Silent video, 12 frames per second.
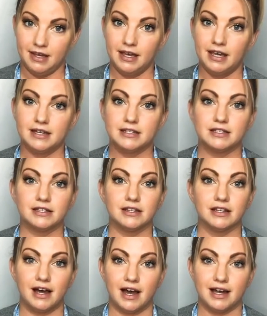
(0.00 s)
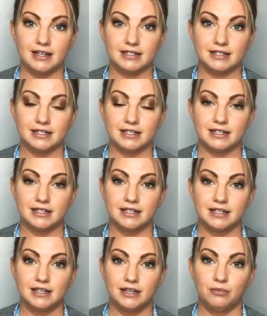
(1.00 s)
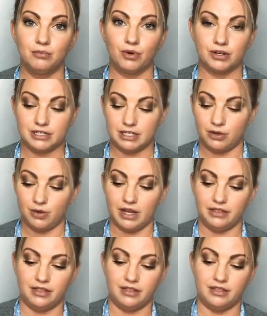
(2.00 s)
It is a lot more to deal with.